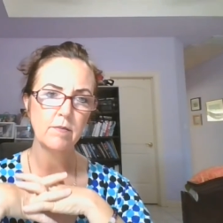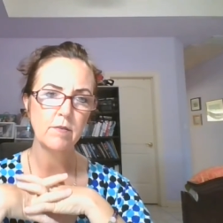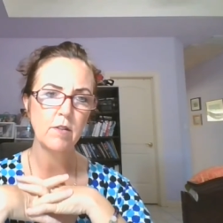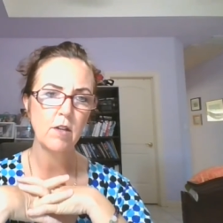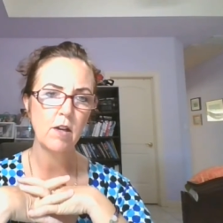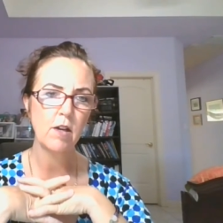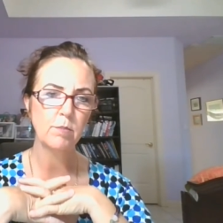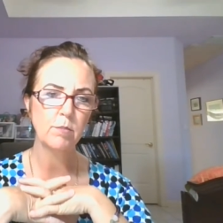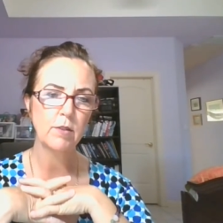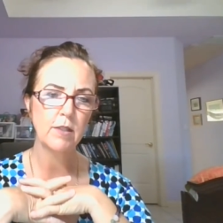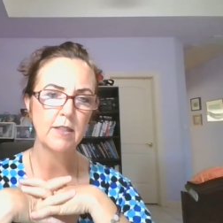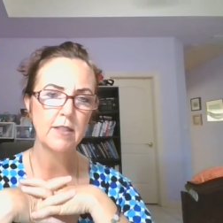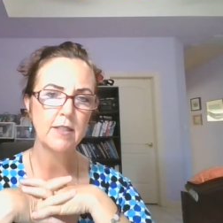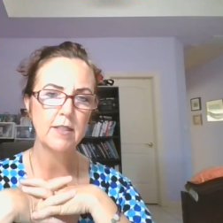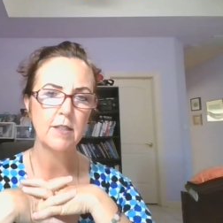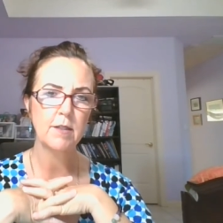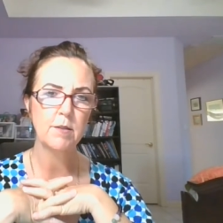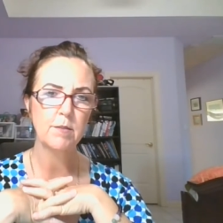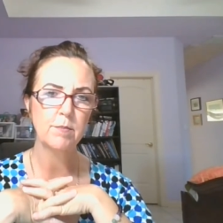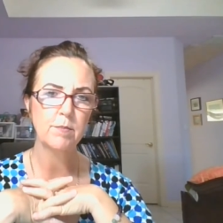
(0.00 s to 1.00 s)
God bless
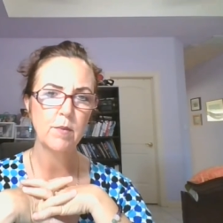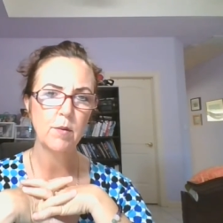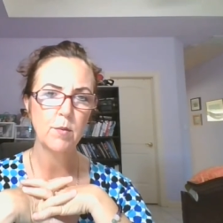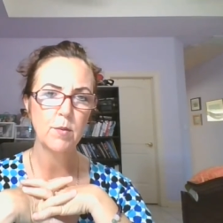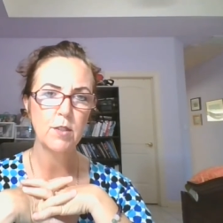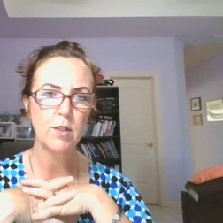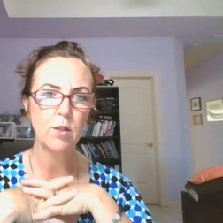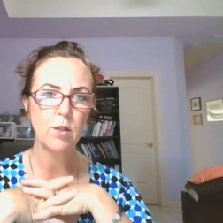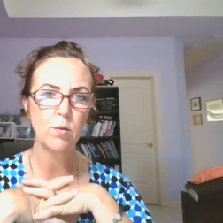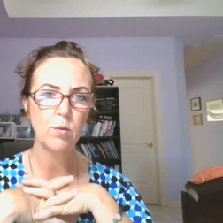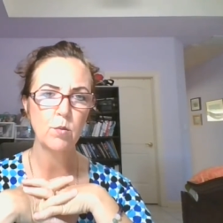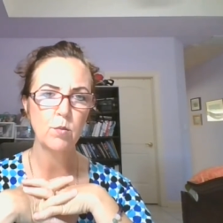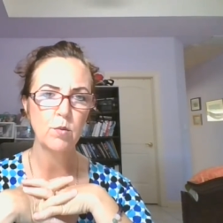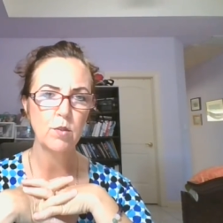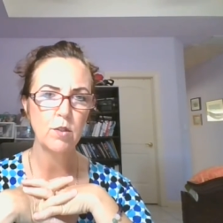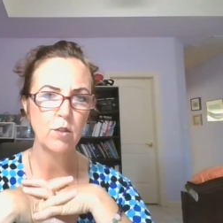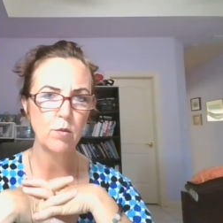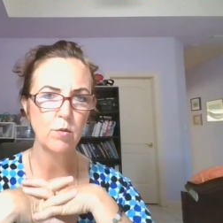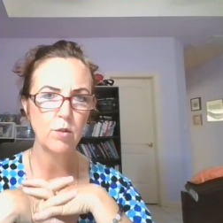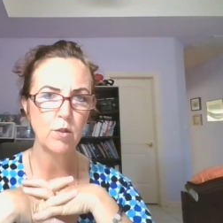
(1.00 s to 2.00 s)
him. I oh, was so,
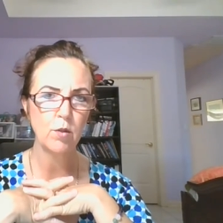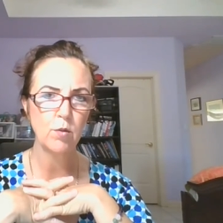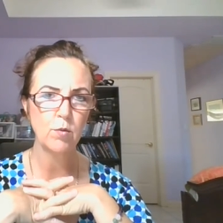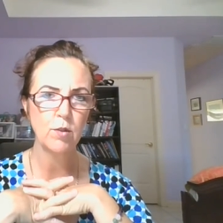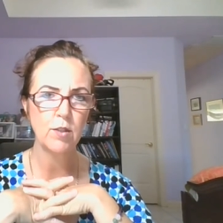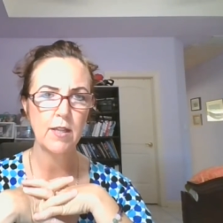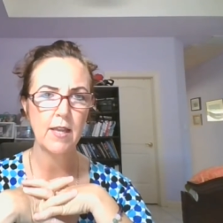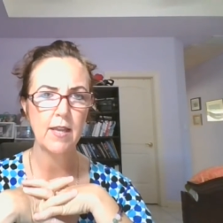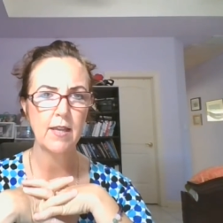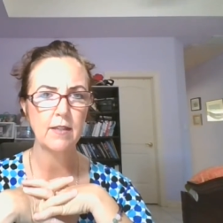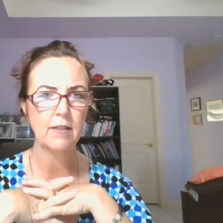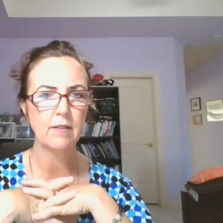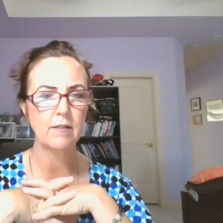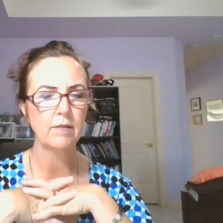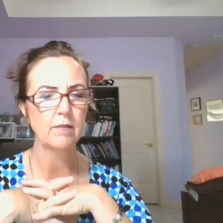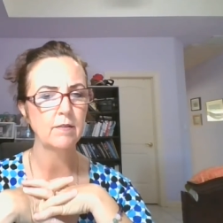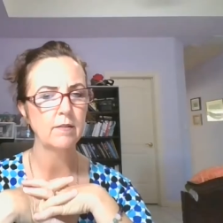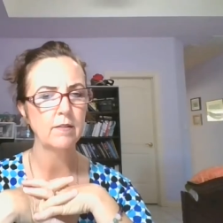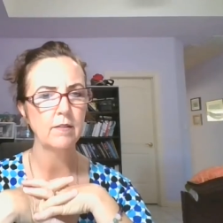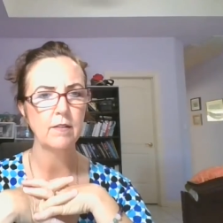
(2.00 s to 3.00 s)
so, so sad
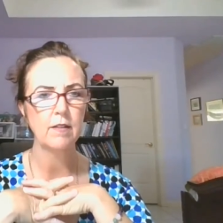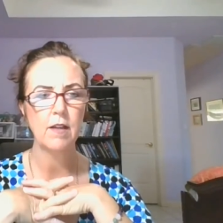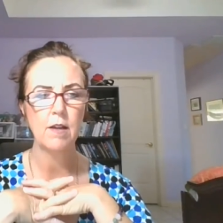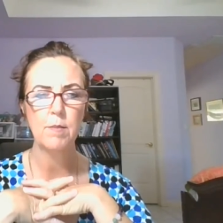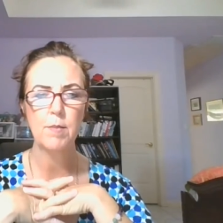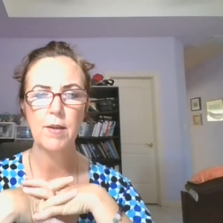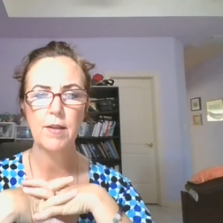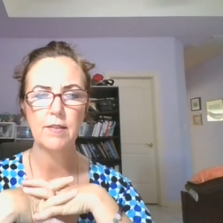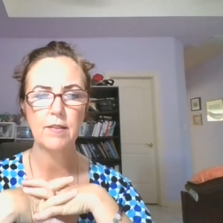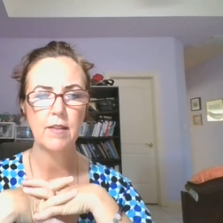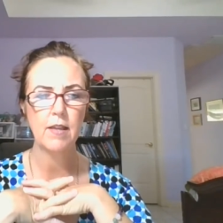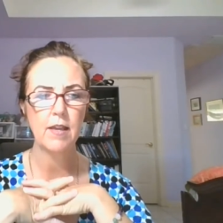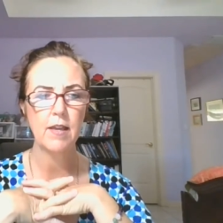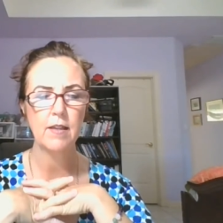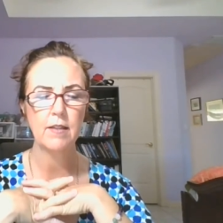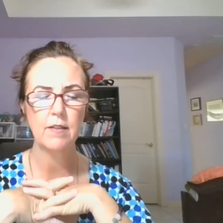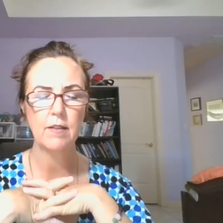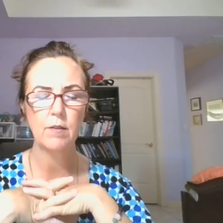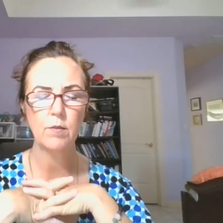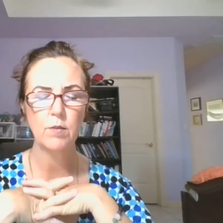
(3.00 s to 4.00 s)
about
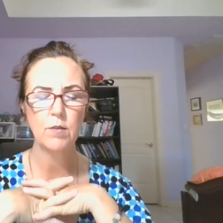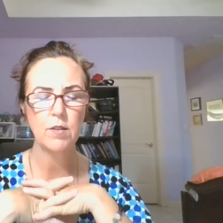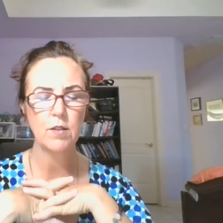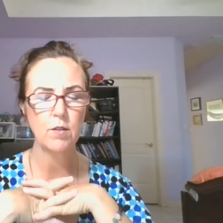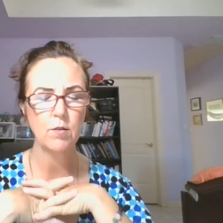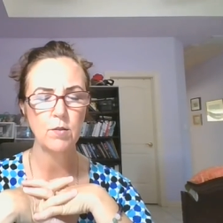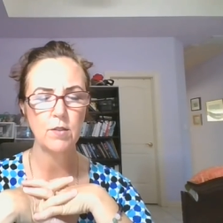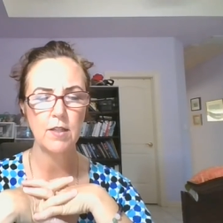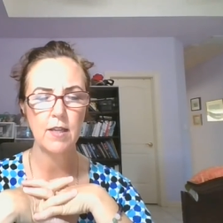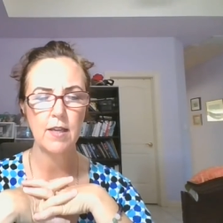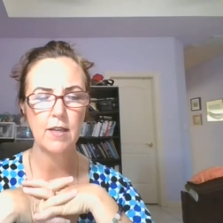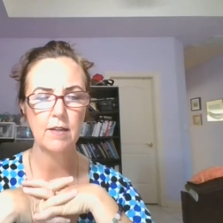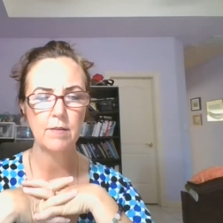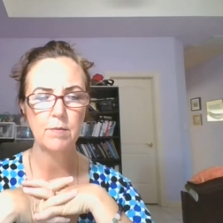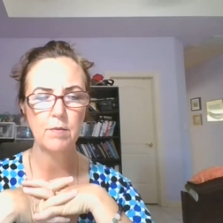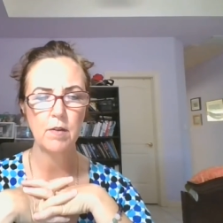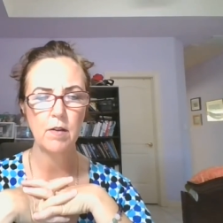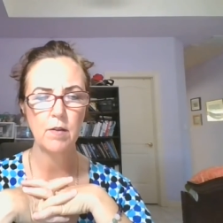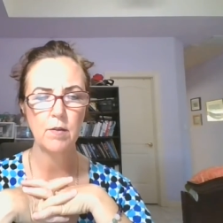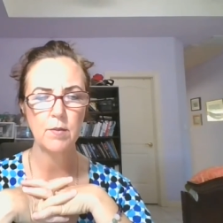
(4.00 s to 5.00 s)
that. That was so sad.
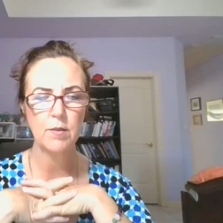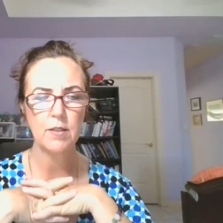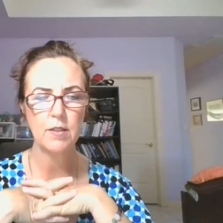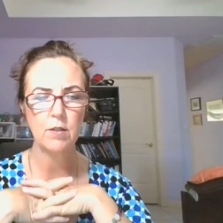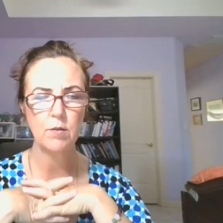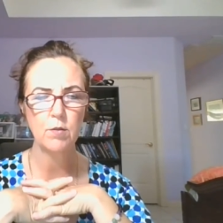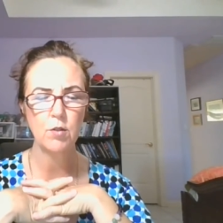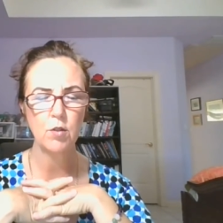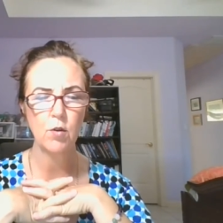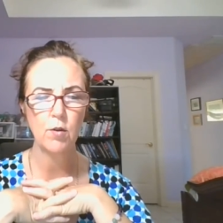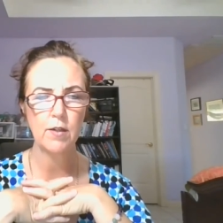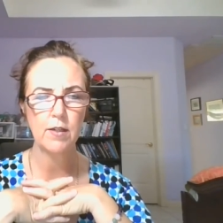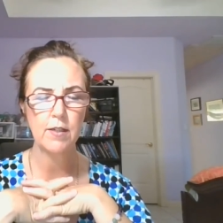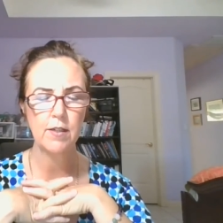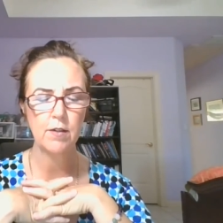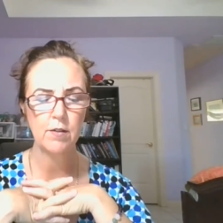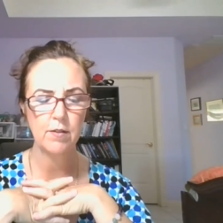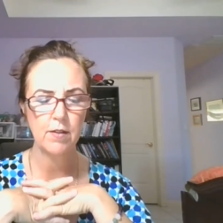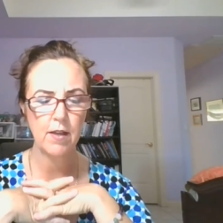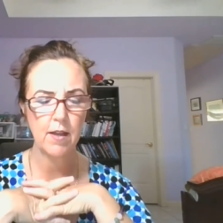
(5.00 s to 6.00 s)
I was so sorry to
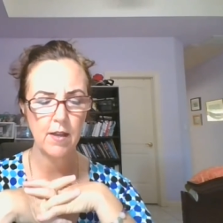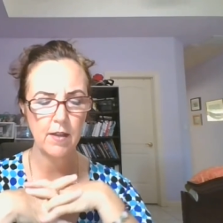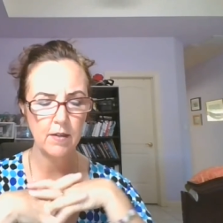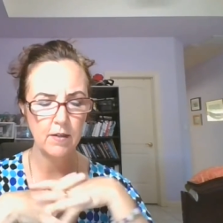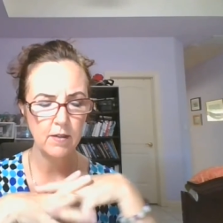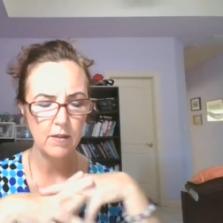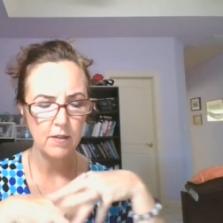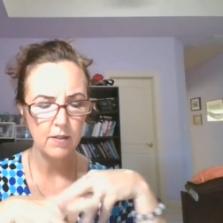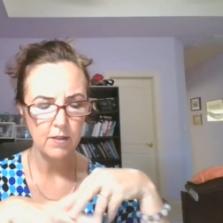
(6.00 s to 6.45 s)
hear that.